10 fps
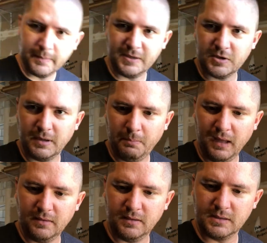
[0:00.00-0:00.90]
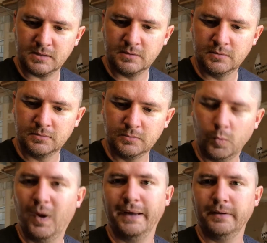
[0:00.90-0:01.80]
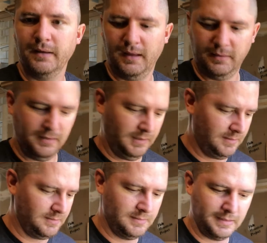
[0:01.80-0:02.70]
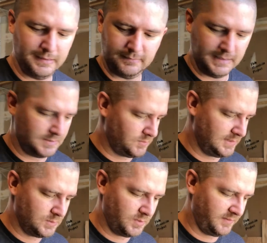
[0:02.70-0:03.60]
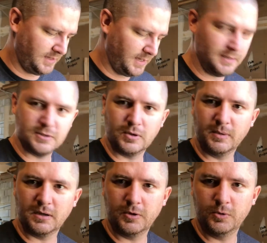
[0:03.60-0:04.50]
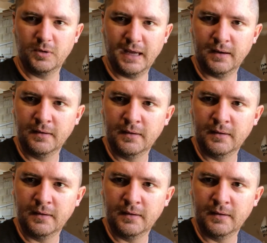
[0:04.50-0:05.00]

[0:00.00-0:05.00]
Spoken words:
I'm also gonna paint this white, I think. That's what I've got. So I'm gonna go do that.